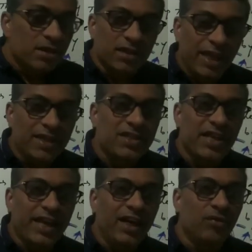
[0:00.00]
Then
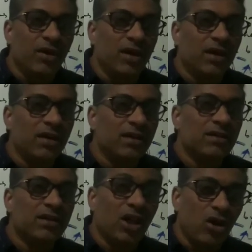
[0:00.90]
second
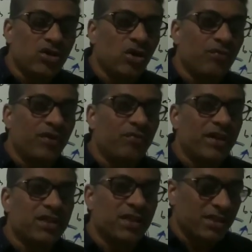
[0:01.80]
one, the laws of
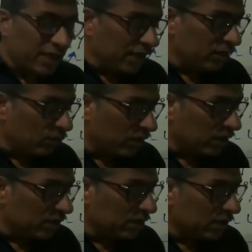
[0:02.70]
reflection, second
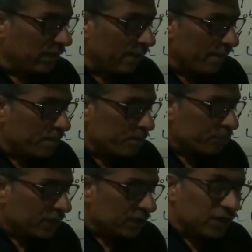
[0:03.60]
one,
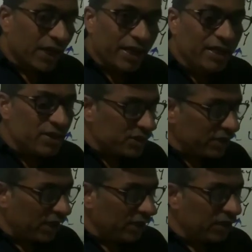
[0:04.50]
the
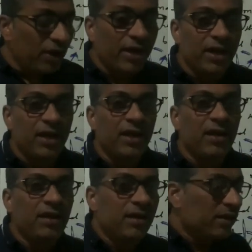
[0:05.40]
incident ray,